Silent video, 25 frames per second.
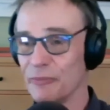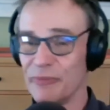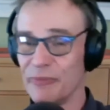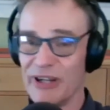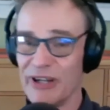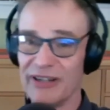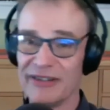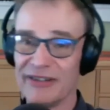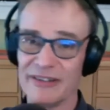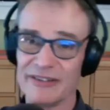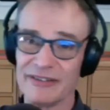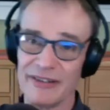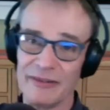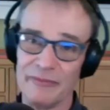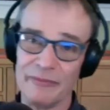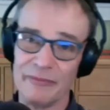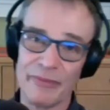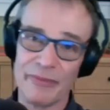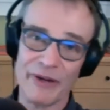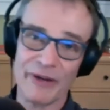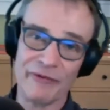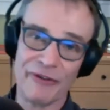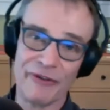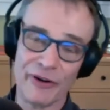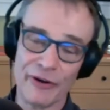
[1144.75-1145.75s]
pizzas and
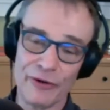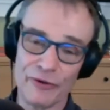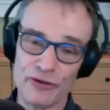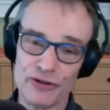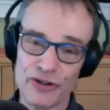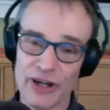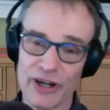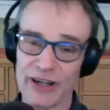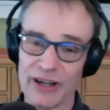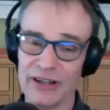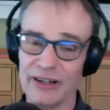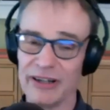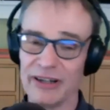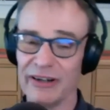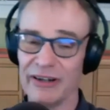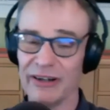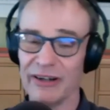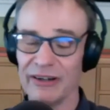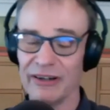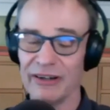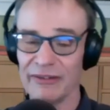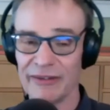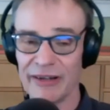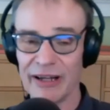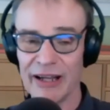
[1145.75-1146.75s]
buffalo chicken and
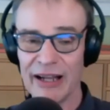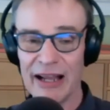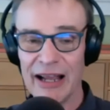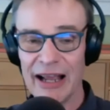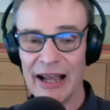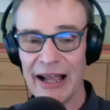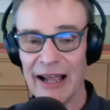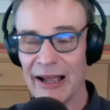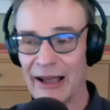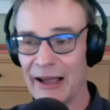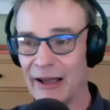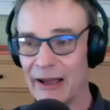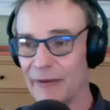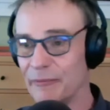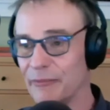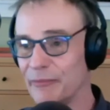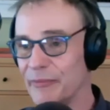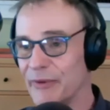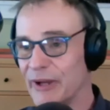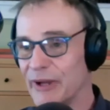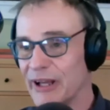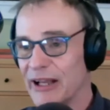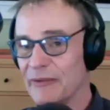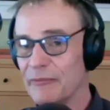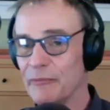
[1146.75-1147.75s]
uh,
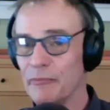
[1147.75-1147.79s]
uh,